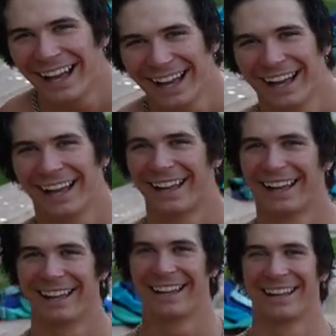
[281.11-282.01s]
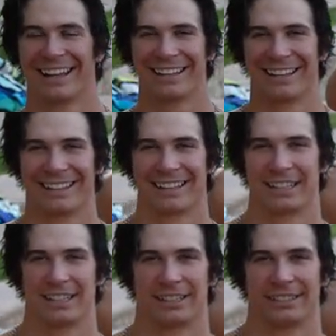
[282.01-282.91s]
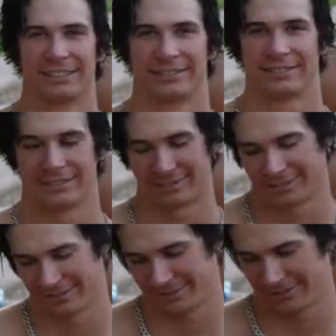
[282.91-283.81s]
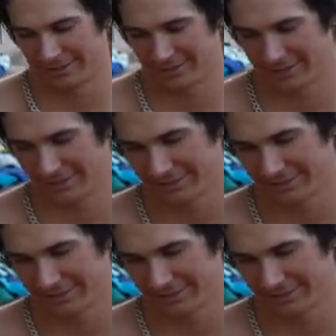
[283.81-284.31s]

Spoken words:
The person shown says nothing.